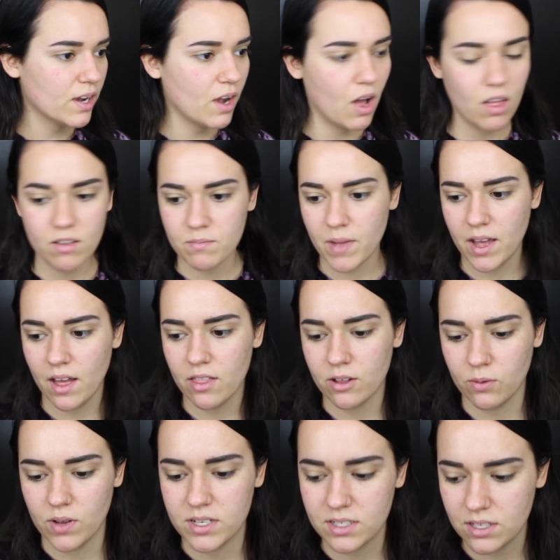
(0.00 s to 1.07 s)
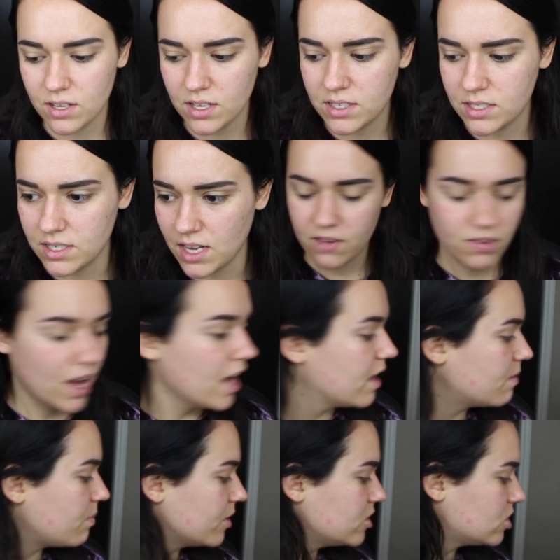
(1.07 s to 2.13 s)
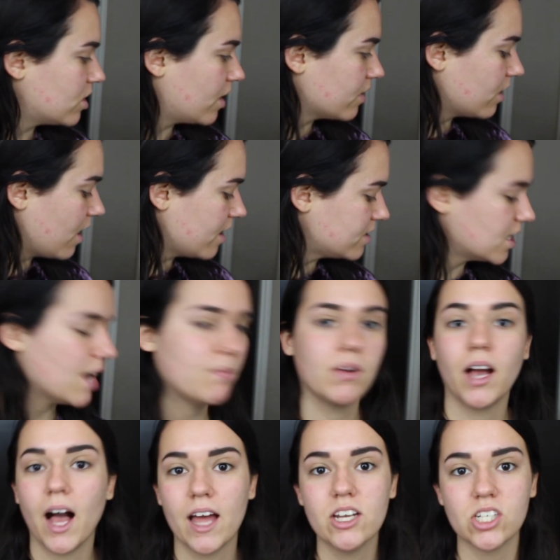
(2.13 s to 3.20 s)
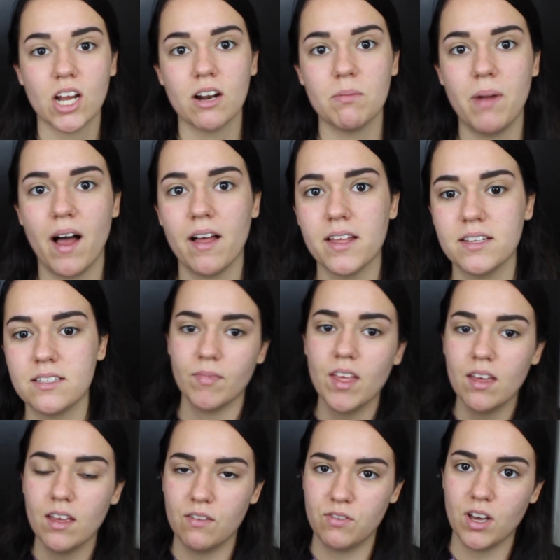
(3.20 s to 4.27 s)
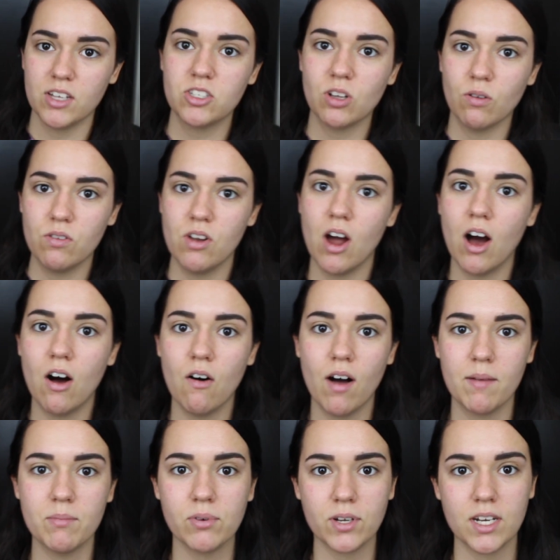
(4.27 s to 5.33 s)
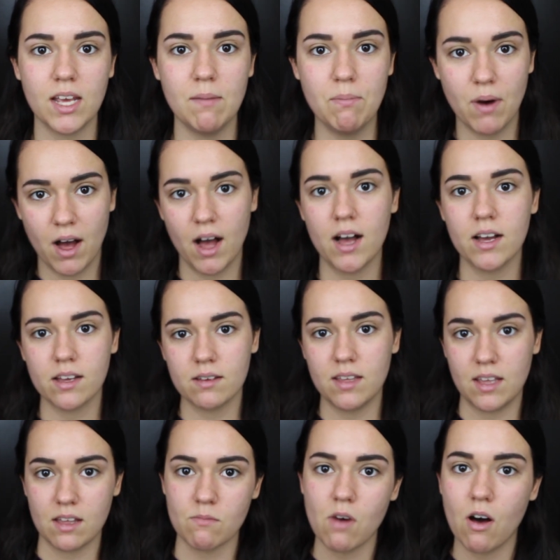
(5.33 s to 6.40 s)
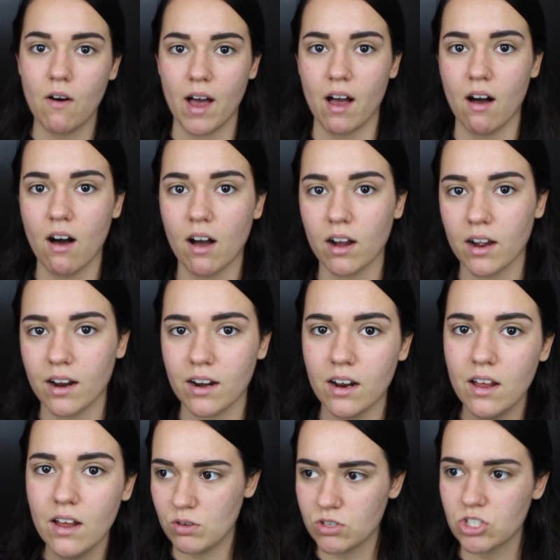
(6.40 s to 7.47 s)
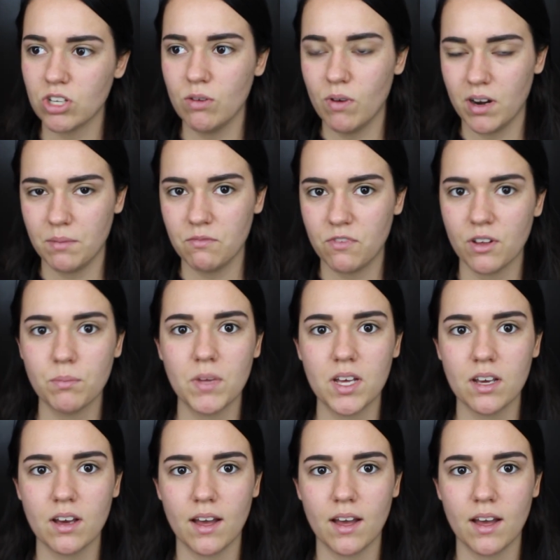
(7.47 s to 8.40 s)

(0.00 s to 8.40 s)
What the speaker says: are all of my other ones? So let's see. I've got a bunch of other Hot Topic eyeshadow palettes. If you guys don't know, I'm pretty punk emo at heart. Usually when I'm filming,